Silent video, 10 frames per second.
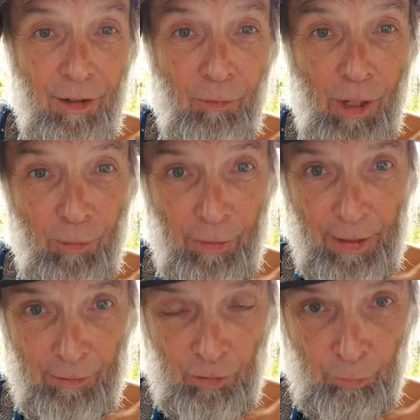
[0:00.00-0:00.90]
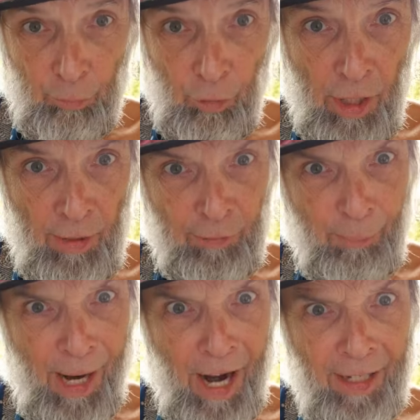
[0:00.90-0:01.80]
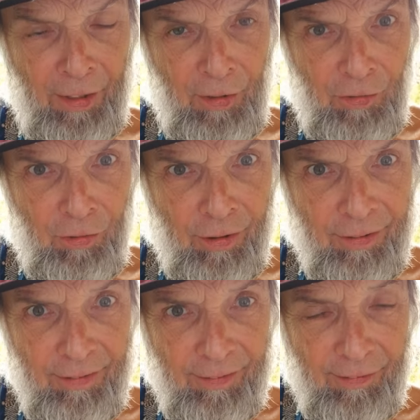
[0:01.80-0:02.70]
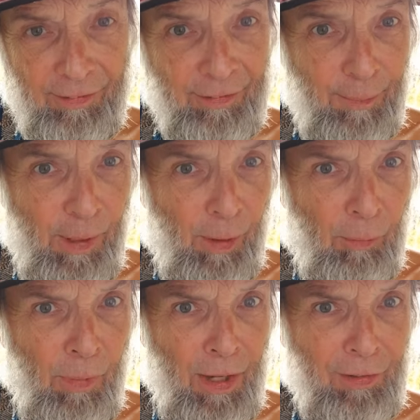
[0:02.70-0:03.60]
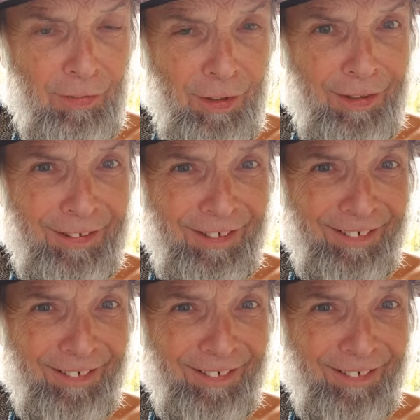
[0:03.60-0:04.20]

Well, the express package somehow makes it